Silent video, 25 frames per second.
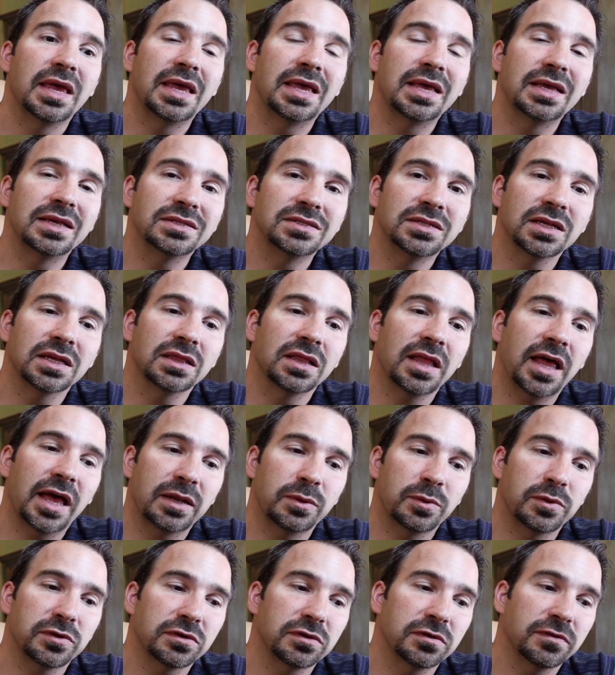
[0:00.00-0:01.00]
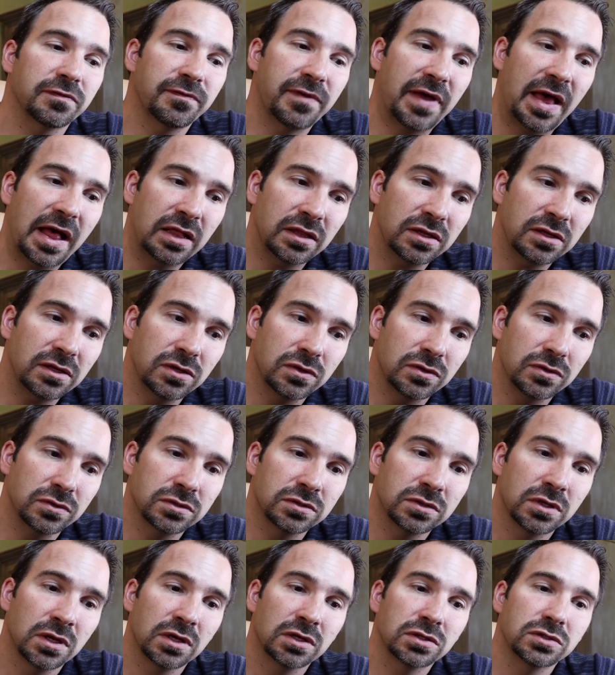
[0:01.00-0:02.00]
is in line with your
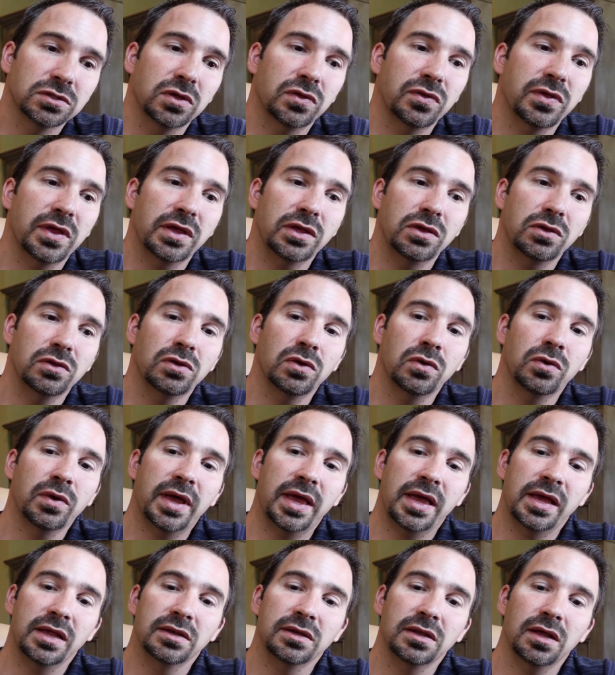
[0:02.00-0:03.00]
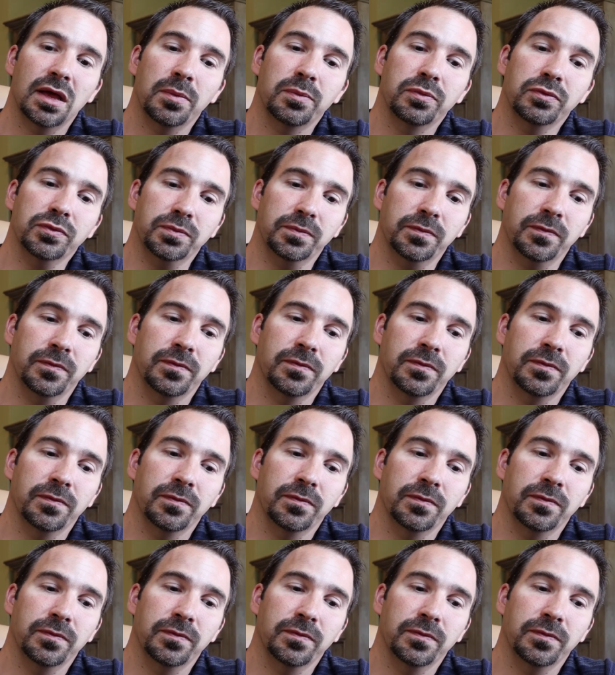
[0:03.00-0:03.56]
values so that you don't end up